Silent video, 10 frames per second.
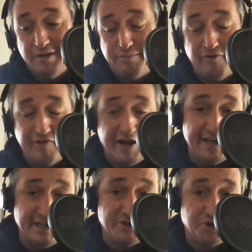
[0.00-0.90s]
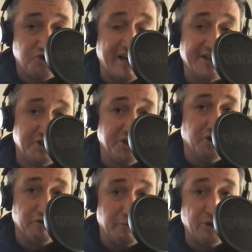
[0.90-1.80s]
providing stress to
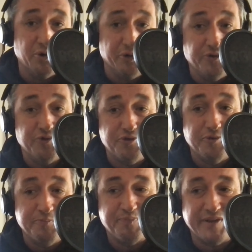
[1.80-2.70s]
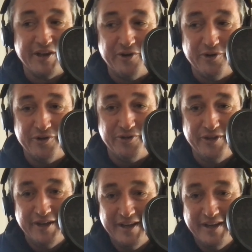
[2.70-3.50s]
your opponents, and